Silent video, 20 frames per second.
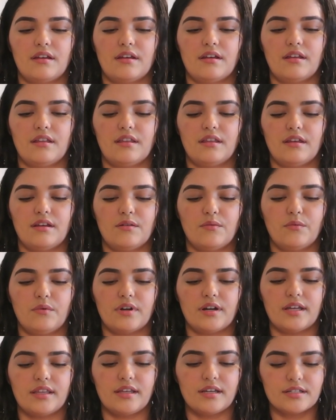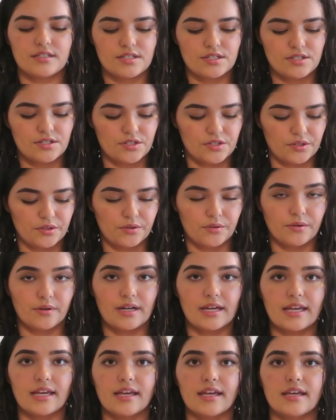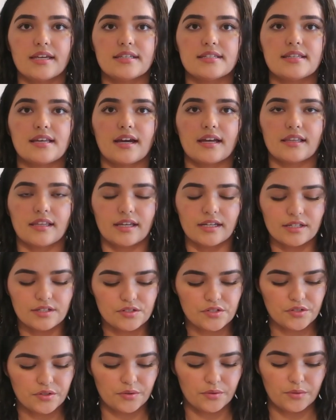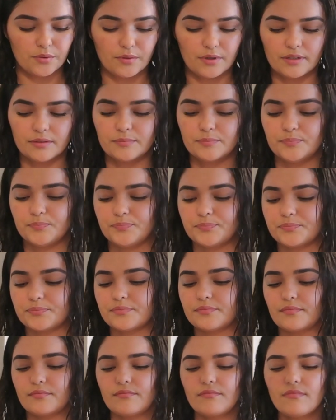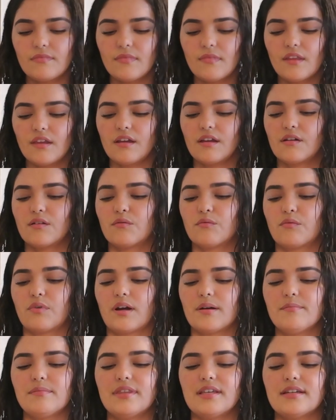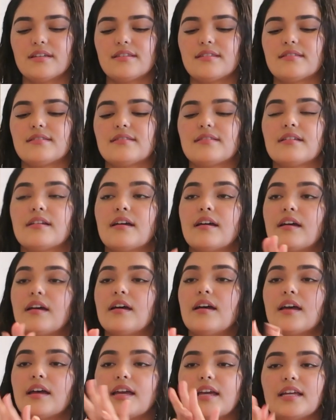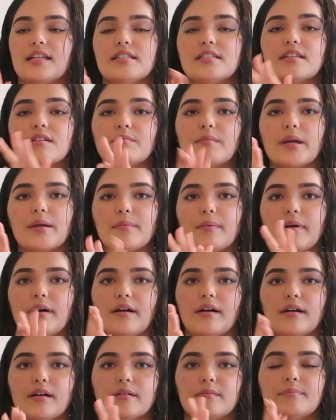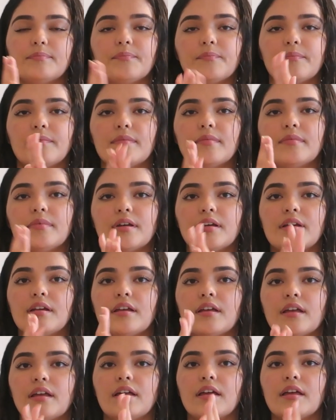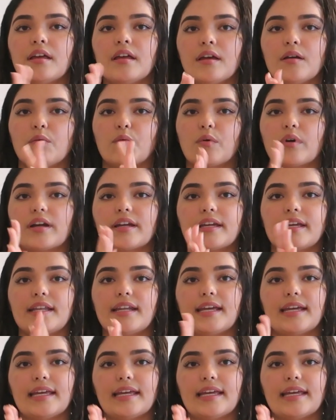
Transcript: And then what I like to do is I like to rub this into my palm, work it